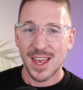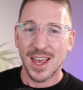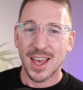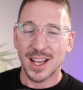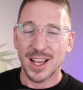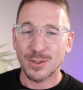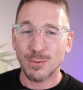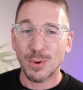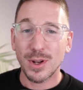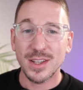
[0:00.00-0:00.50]

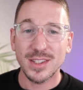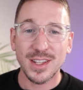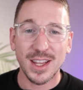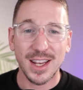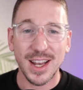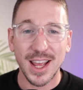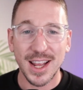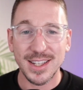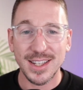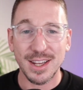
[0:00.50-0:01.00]
as well as
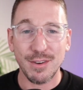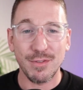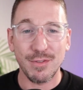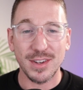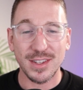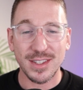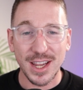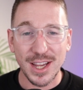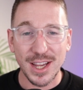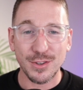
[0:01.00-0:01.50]
connect different
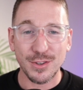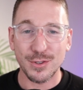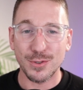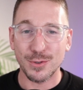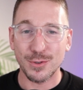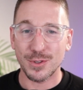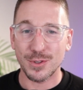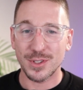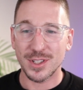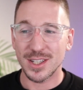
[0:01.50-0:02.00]
data
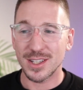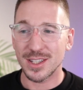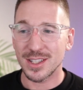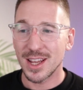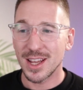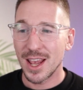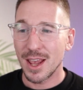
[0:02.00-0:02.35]
sources,